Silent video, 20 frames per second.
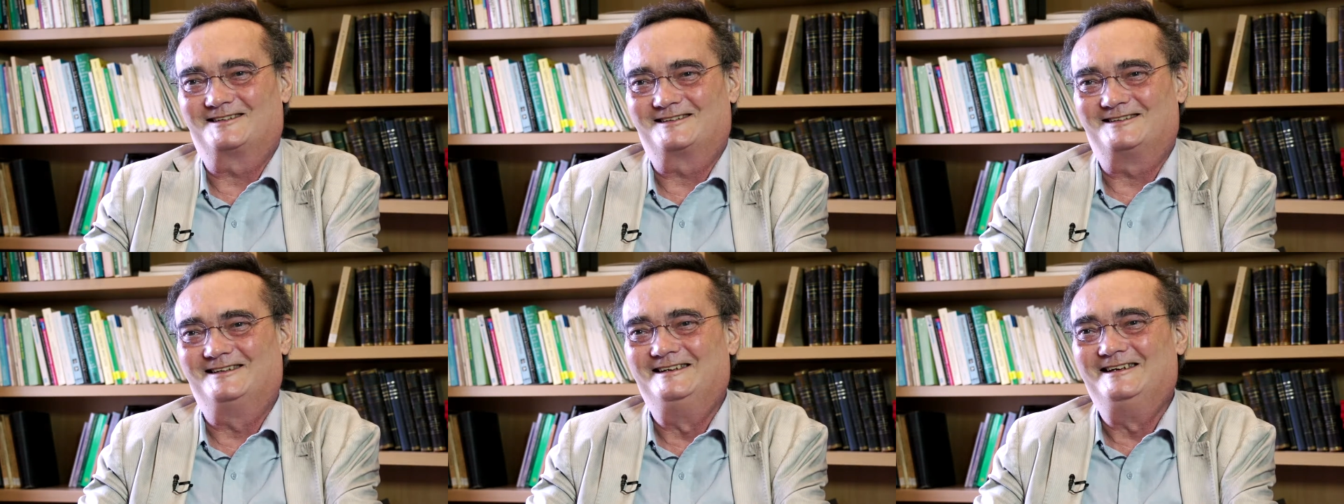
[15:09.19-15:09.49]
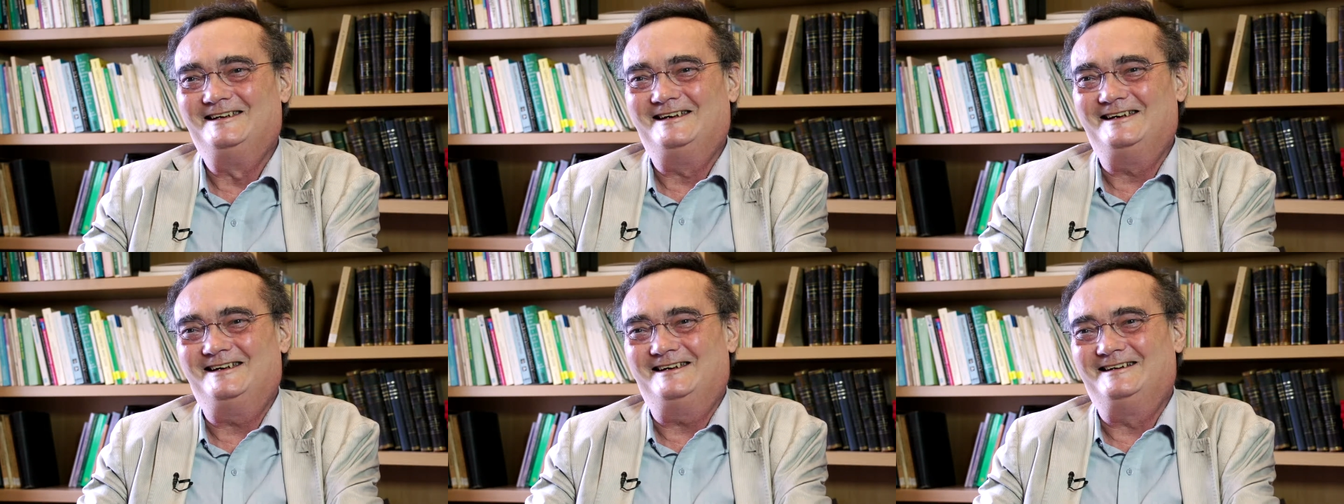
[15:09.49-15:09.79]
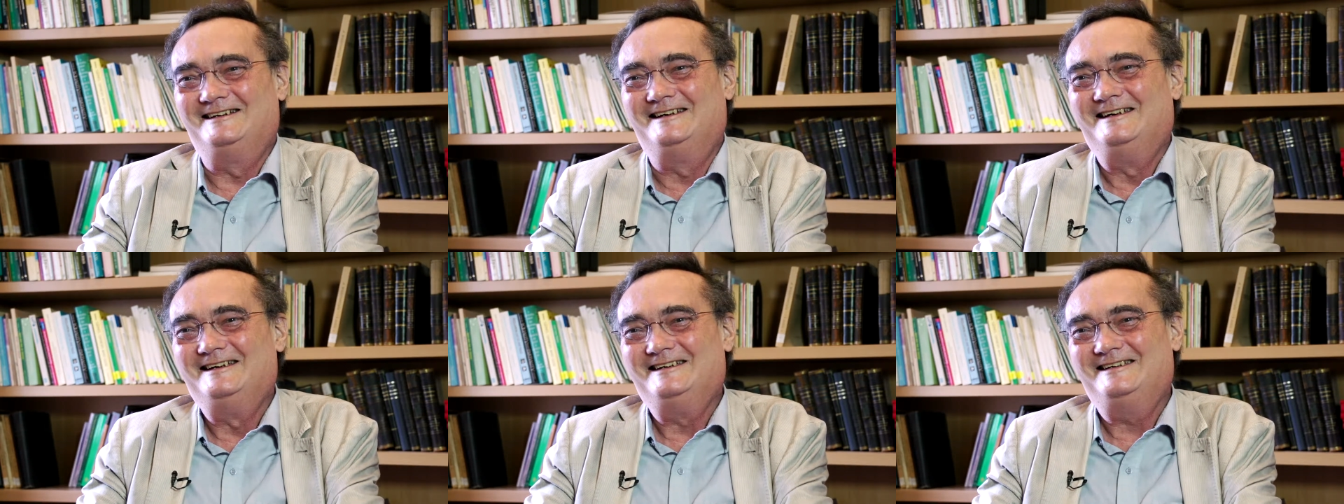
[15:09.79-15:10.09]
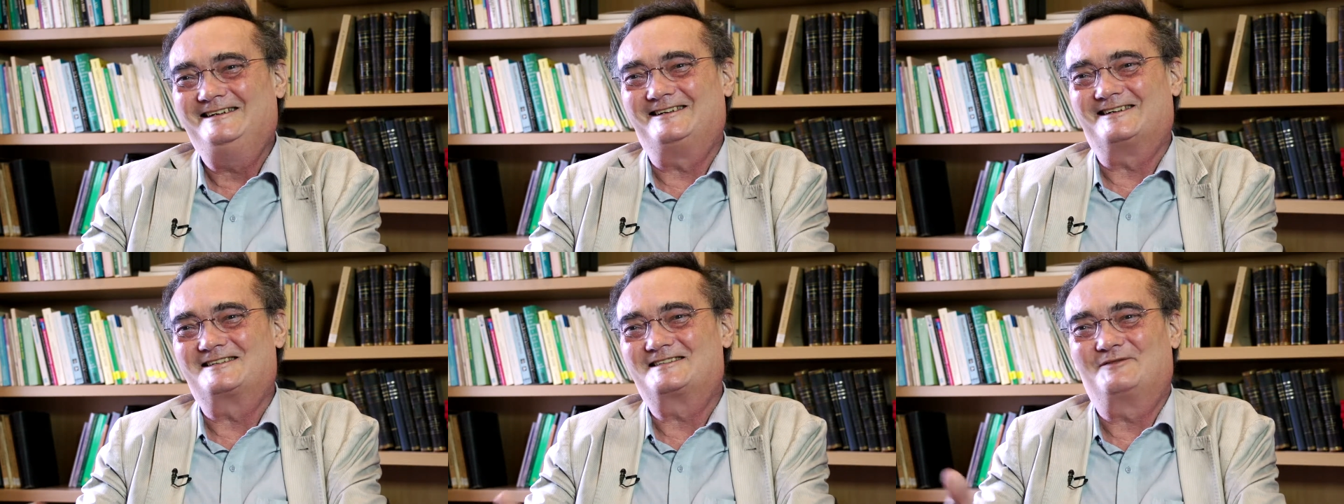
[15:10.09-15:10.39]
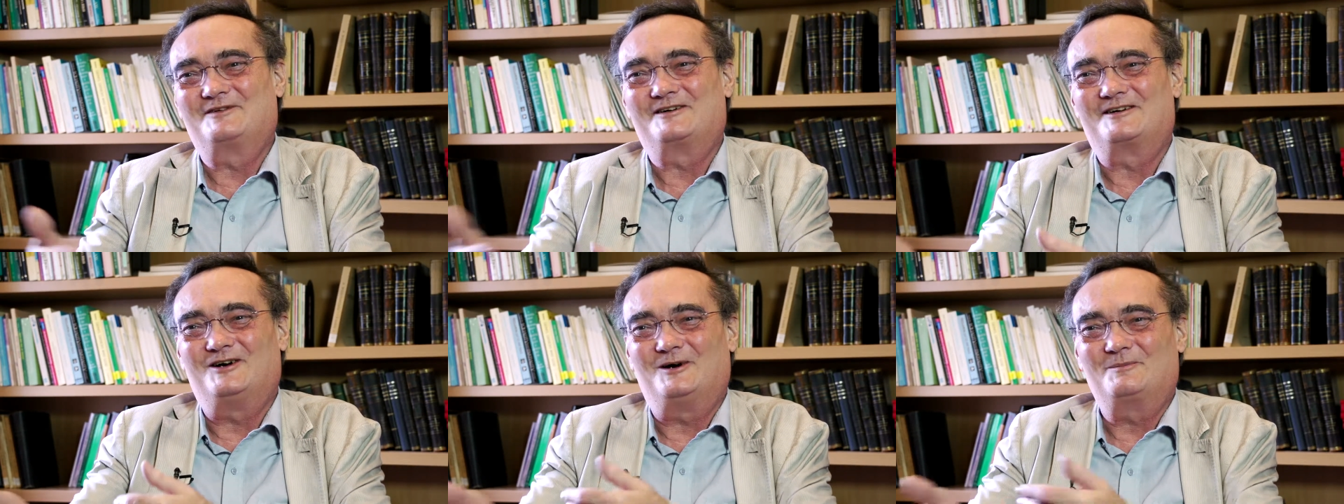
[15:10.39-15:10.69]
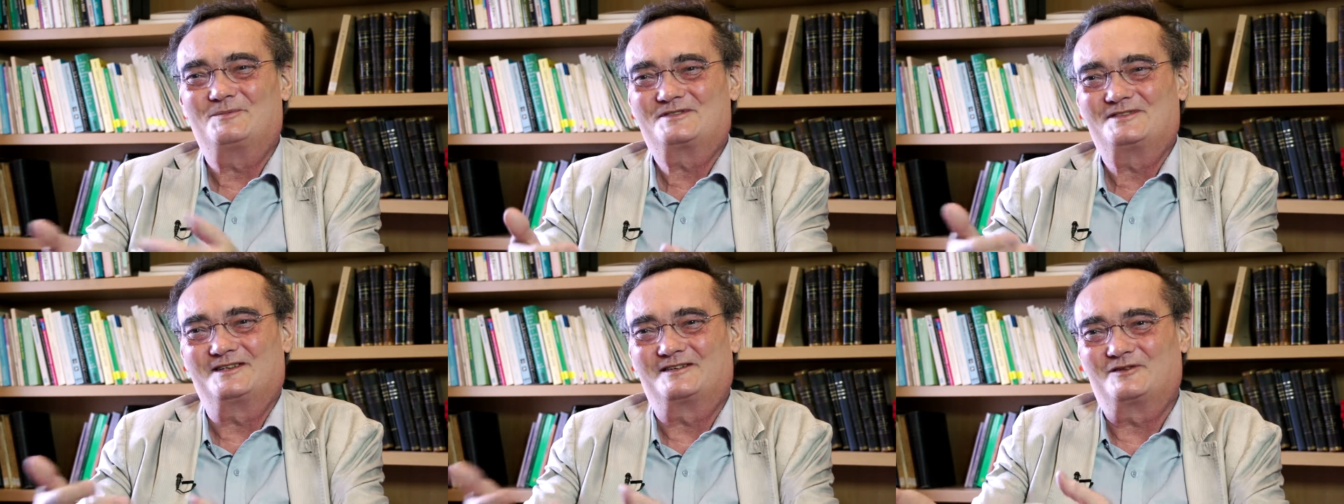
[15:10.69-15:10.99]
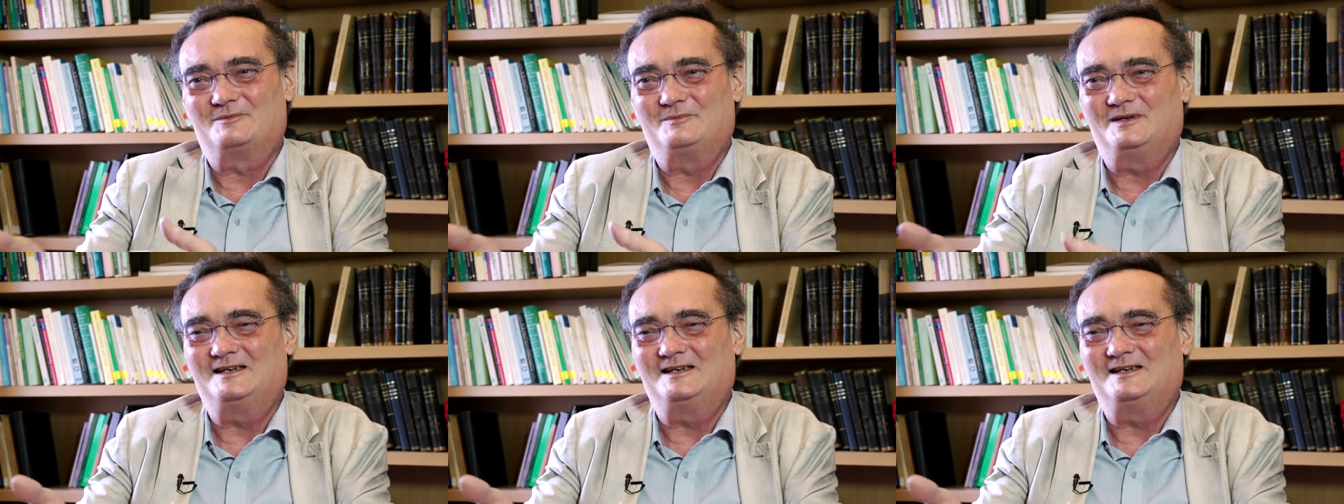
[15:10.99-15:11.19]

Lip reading: and it's the very opposite of the